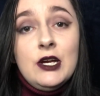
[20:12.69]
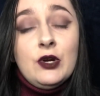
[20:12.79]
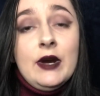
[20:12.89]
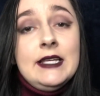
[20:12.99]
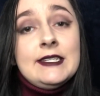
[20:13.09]

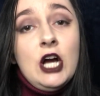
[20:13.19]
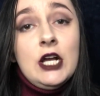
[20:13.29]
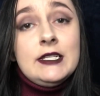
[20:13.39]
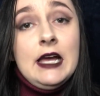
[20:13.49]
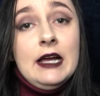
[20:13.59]
Grace
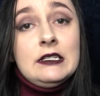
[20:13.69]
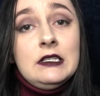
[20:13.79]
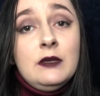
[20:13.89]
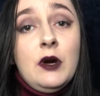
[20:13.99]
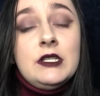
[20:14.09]

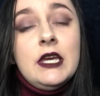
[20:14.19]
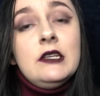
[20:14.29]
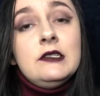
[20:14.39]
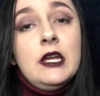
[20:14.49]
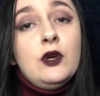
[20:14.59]
contacted the
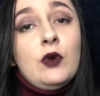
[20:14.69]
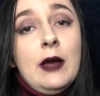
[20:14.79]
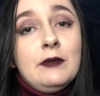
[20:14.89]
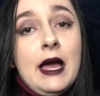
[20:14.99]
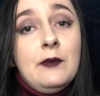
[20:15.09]
Montana State
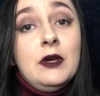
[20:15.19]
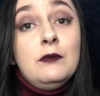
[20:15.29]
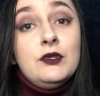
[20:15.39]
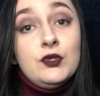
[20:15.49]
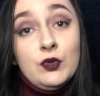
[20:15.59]
Crime Lab in
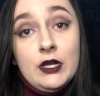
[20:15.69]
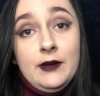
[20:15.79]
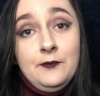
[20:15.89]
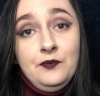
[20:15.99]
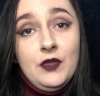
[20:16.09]
Missoula.